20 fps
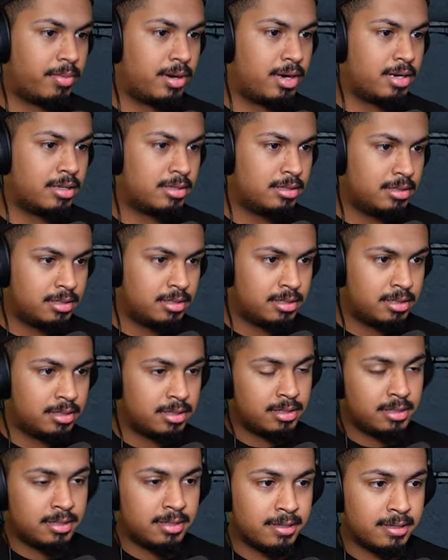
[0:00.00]
bro. We later beat
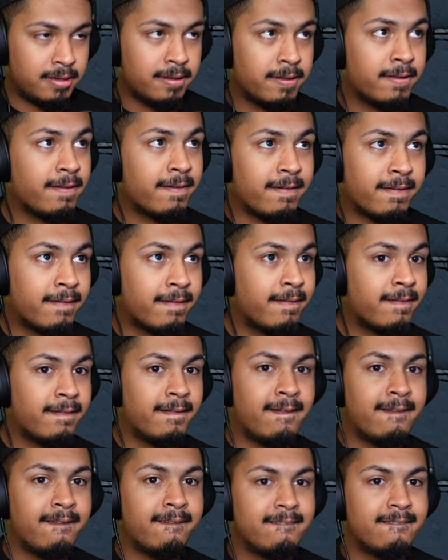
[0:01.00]
that vault monster
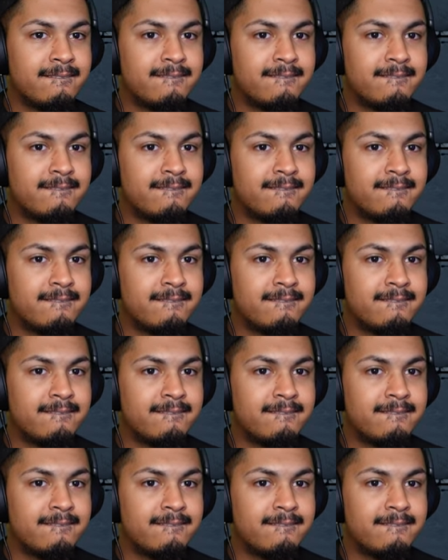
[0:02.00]
together.